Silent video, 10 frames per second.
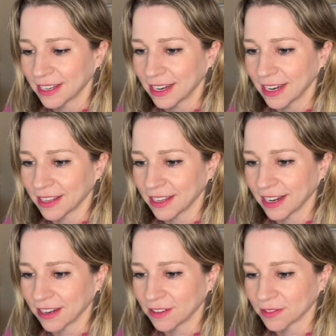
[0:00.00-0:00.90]
and then
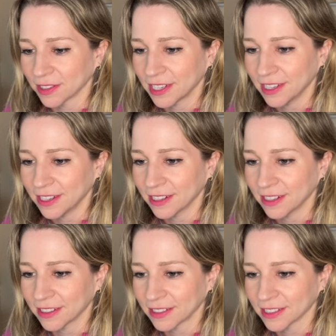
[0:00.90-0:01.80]
over
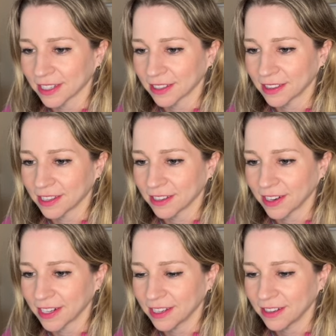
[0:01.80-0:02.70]
here, there's like a thing
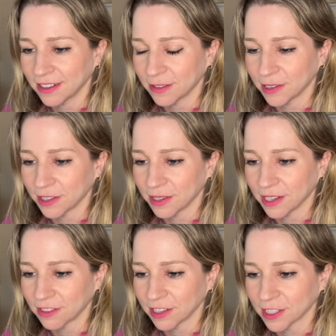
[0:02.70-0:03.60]
right here where you
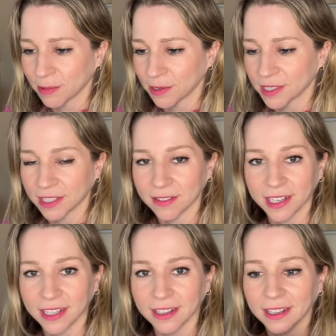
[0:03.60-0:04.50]
can transpose it
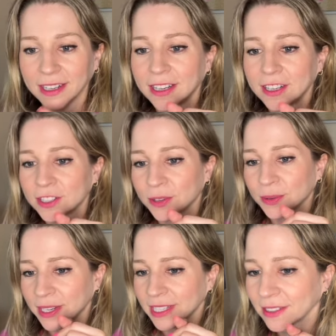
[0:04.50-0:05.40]
right here.
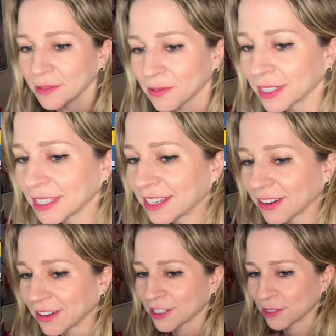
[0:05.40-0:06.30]
So it's a really
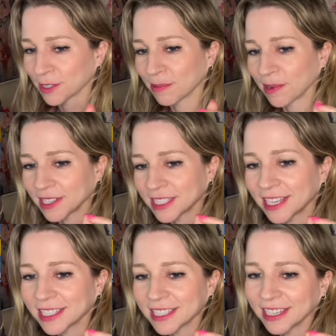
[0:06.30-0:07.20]
arduous
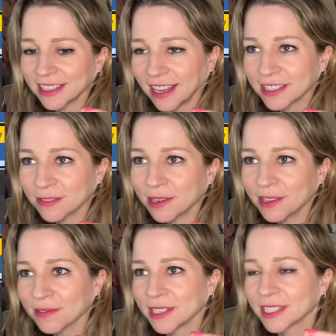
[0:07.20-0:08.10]
process, and that's one of
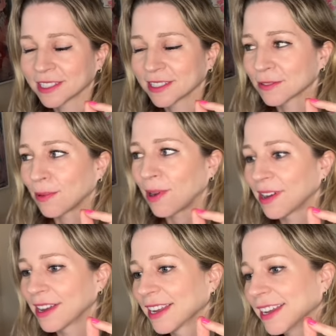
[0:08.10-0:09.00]
the reasons
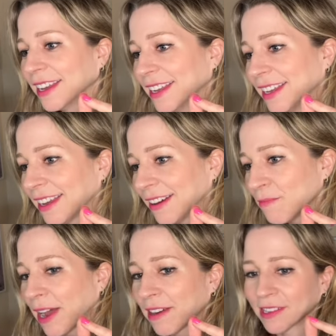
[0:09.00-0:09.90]
why
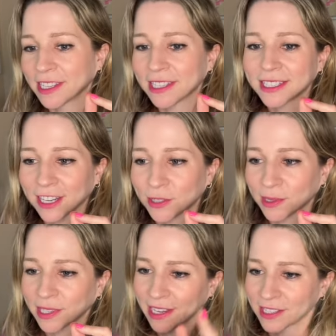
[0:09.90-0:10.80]
my release
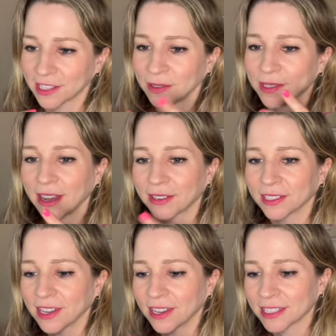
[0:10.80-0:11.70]
schedule has slowed down a
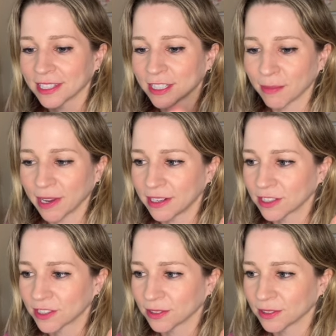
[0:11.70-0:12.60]
lot since my
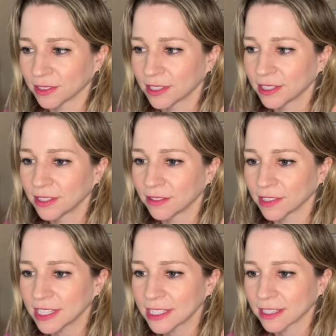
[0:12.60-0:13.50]
initial
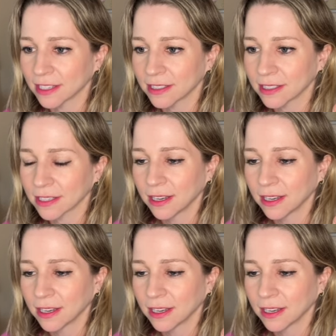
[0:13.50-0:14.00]
releases,